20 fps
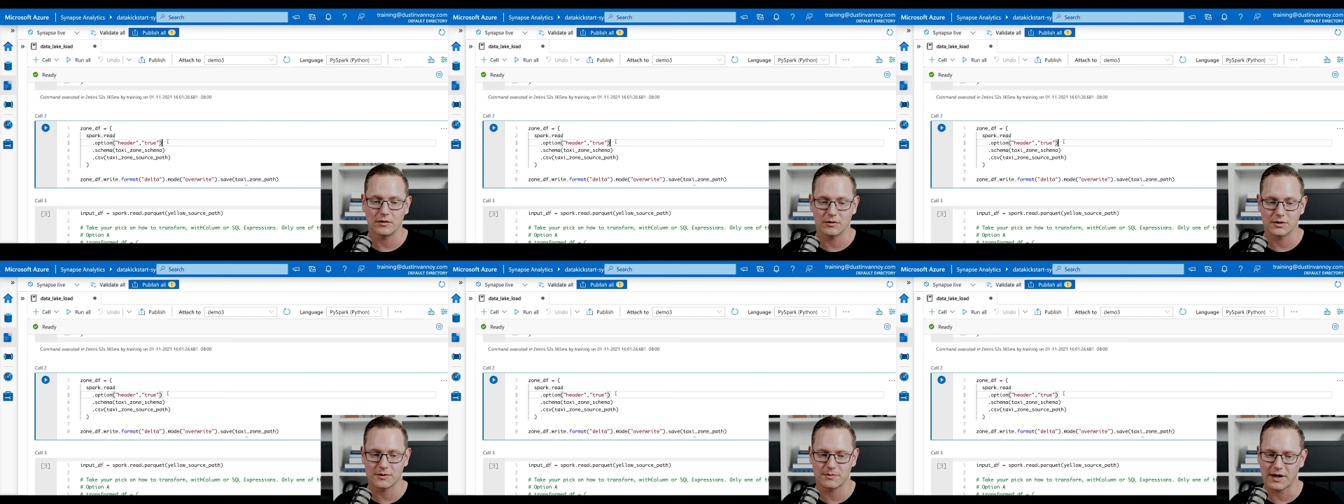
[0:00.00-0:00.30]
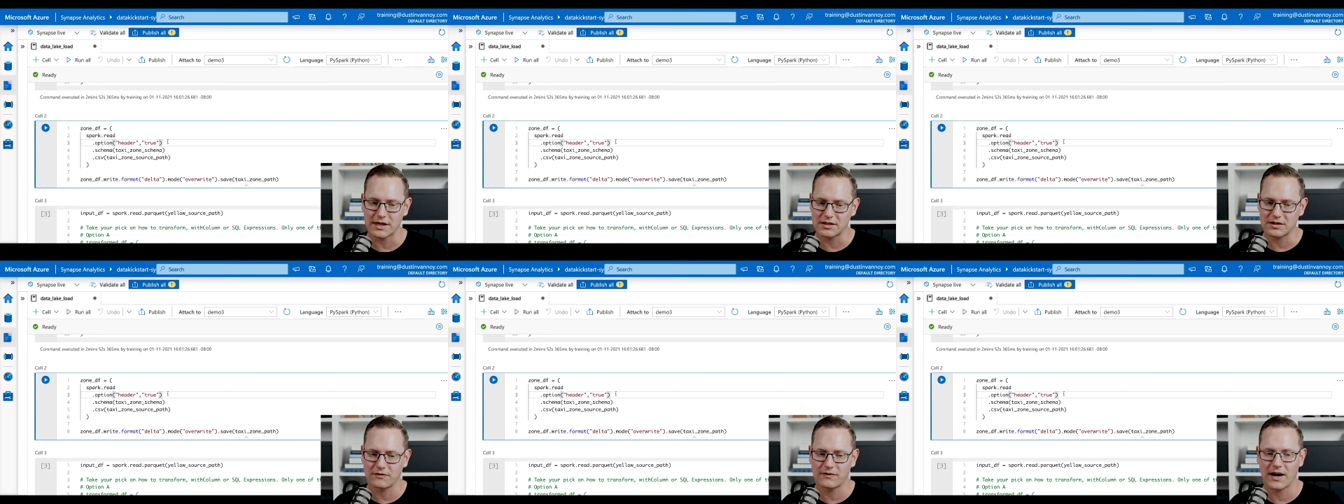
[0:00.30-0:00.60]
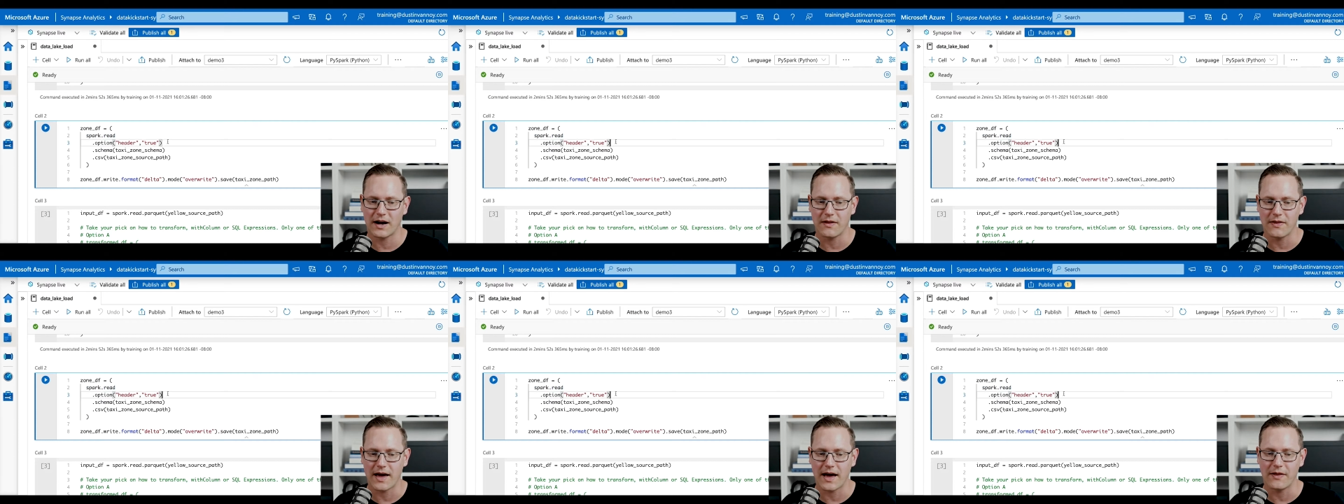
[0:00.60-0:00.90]

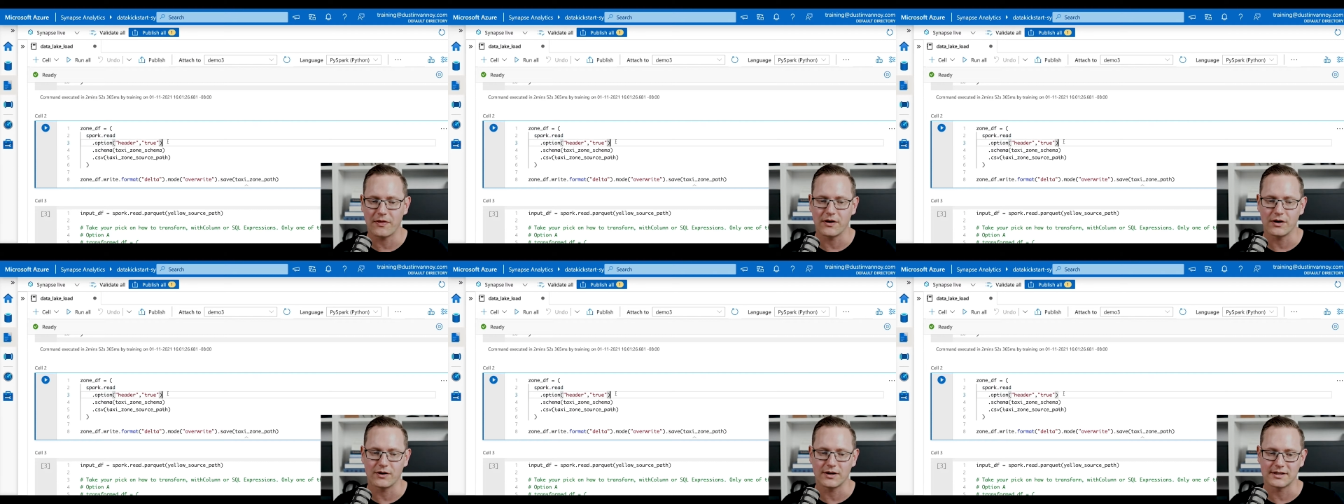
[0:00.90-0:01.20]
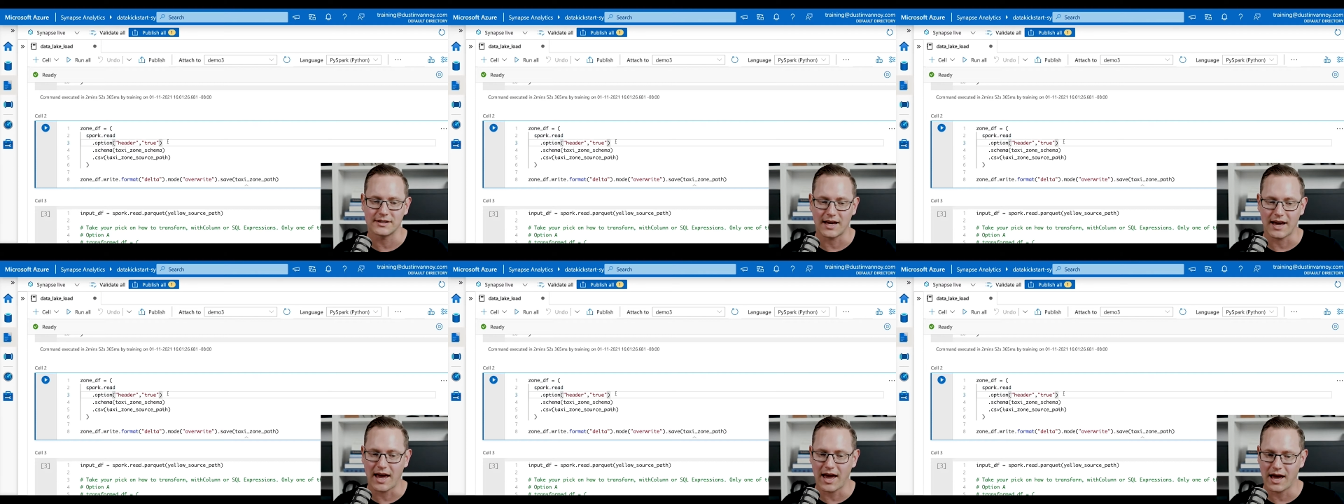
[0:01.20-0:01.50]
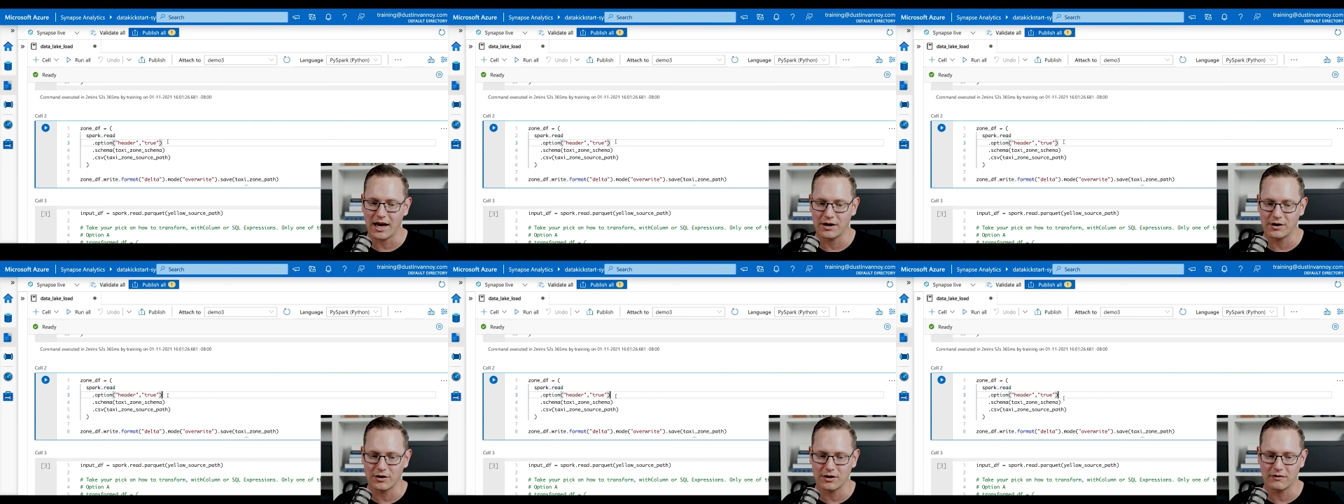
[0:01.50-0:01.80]
specify that there is a
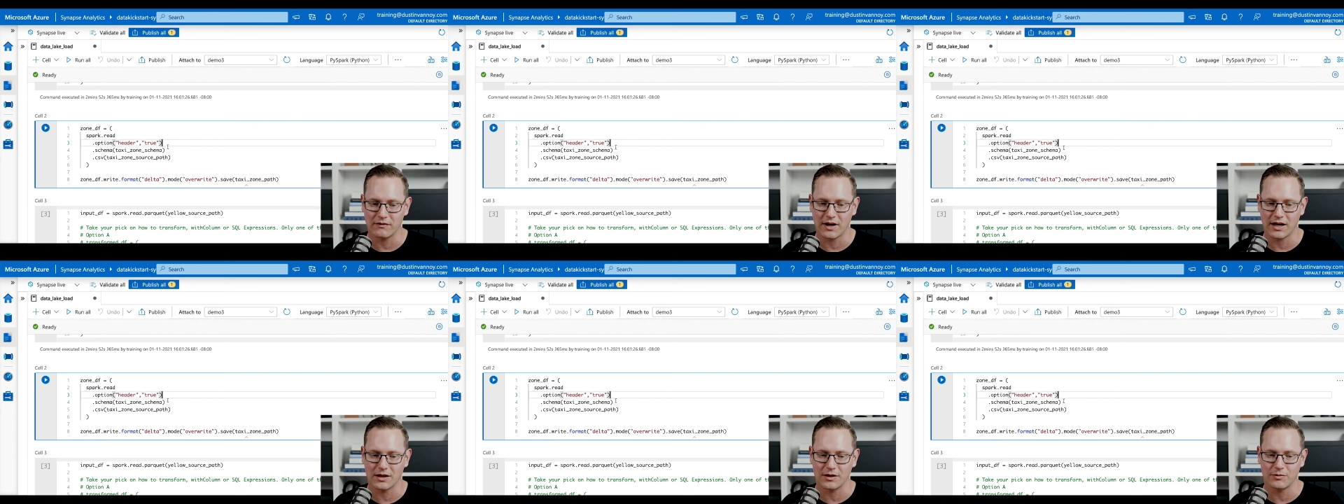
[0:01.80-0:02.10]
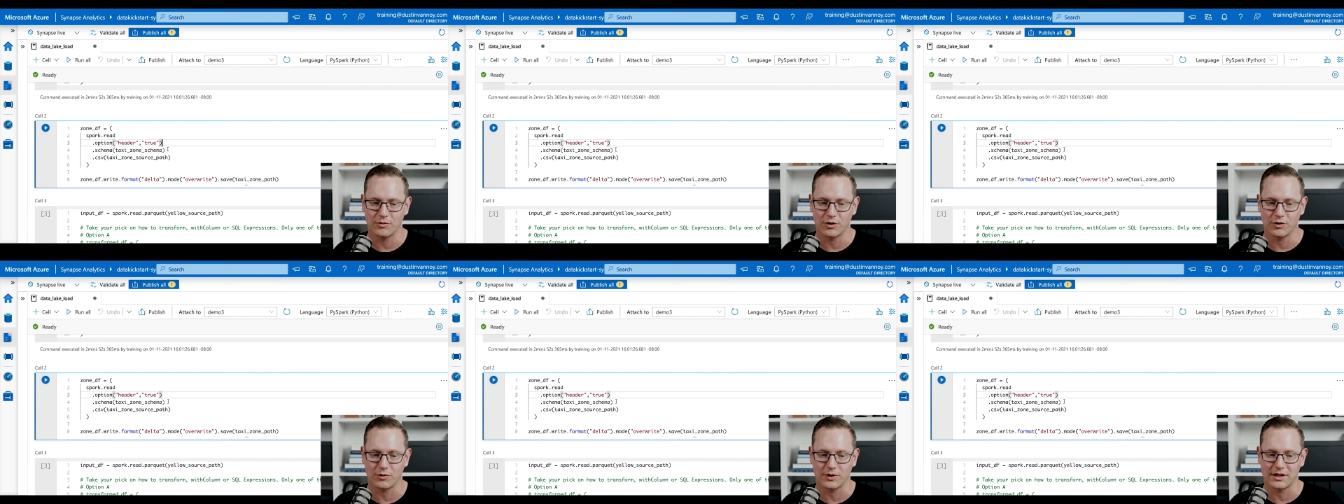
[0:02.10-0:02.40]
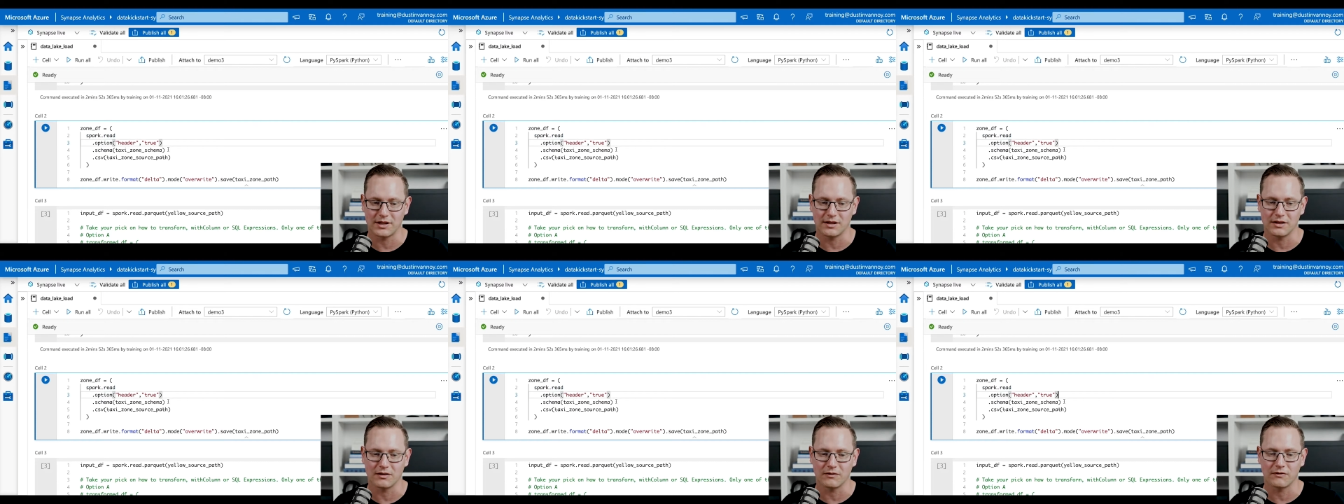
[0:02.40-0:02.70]
header available
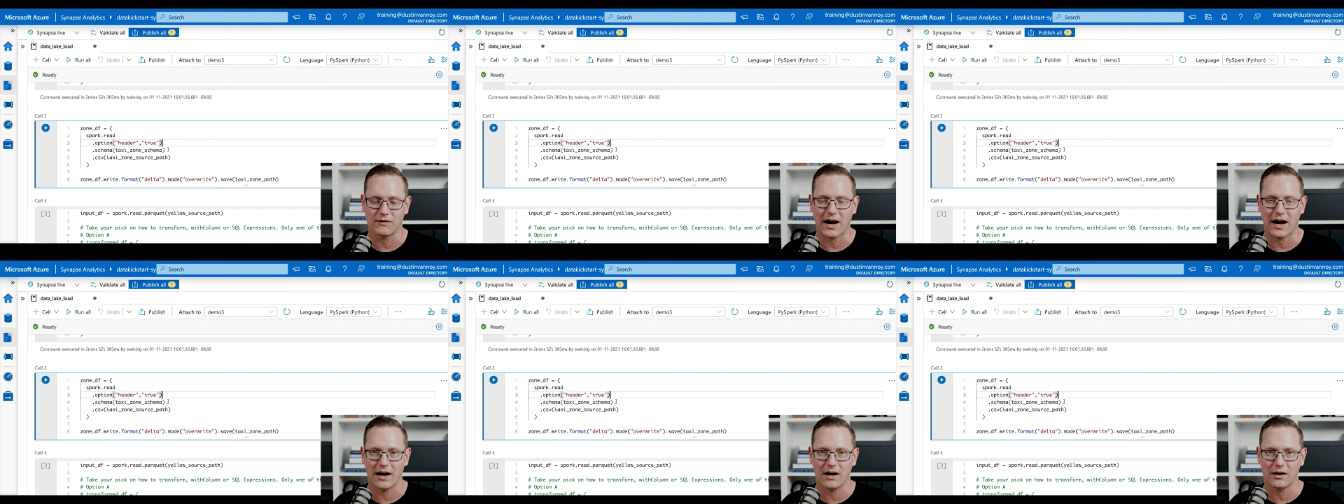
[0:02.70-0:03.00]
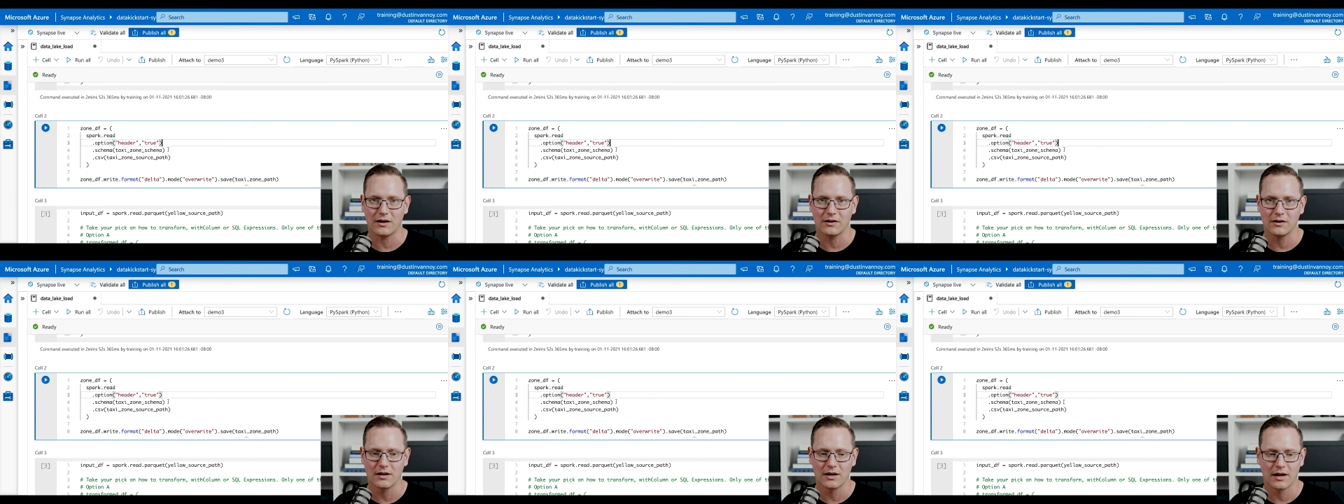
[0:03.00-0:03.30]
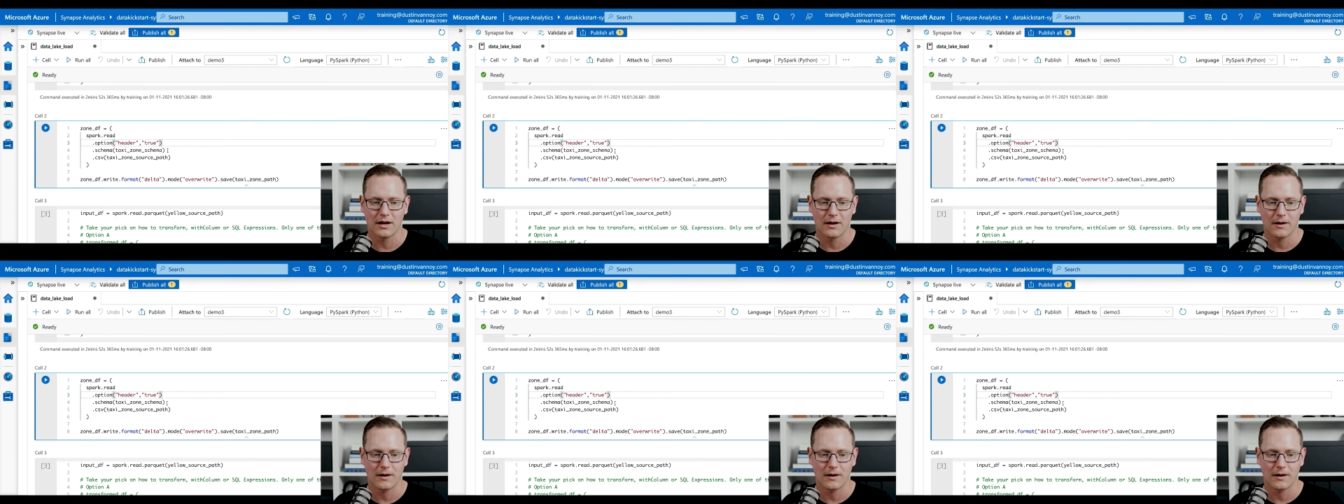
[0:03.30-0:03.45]
within the file